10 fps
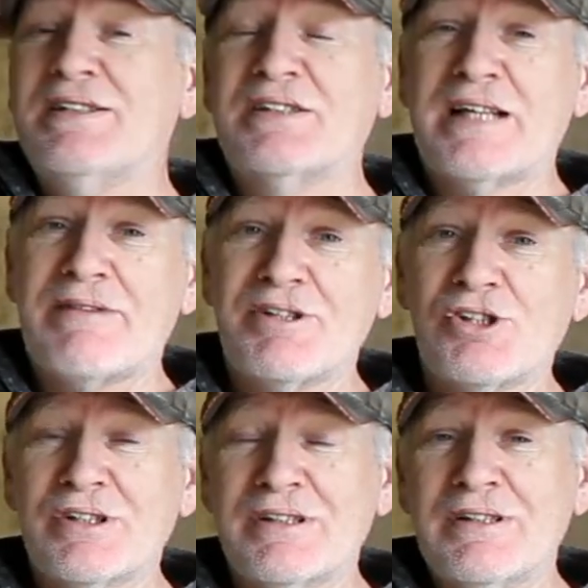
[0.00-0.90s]
in the
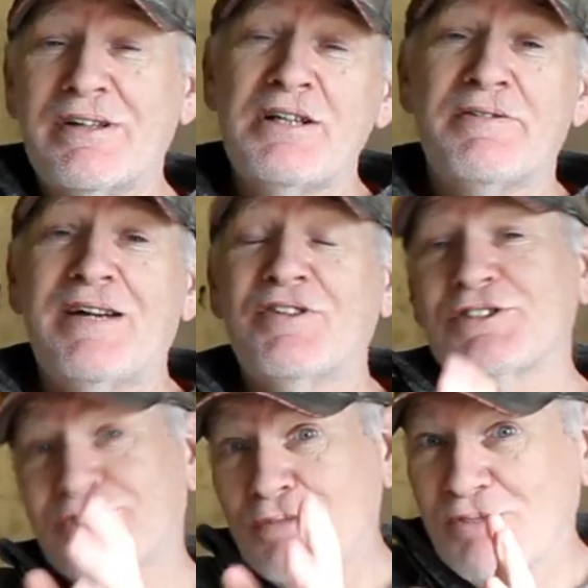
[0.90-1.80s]
garage. And in fact, I've got
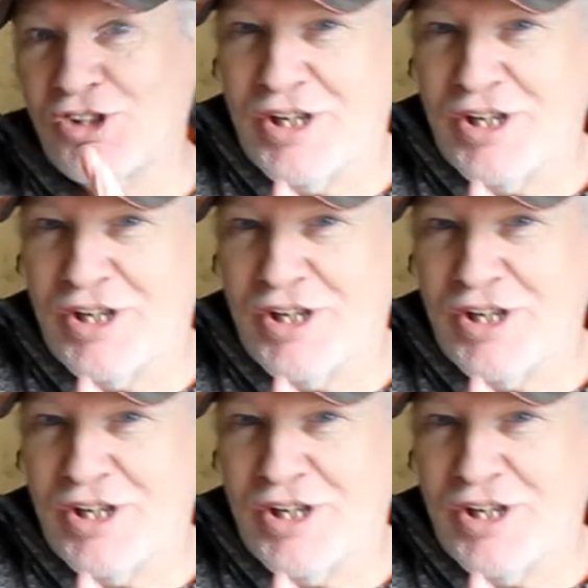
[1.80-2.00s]
so much